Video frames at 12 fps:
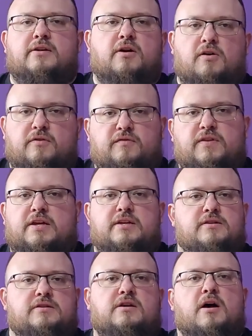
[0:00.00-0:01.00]
all of
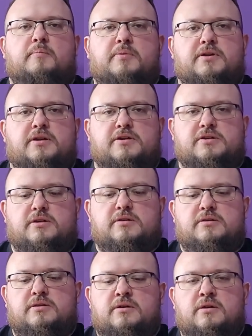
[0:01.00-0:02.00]
these
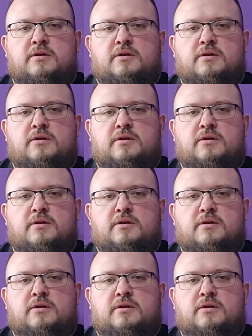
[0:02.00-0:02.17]
competitions.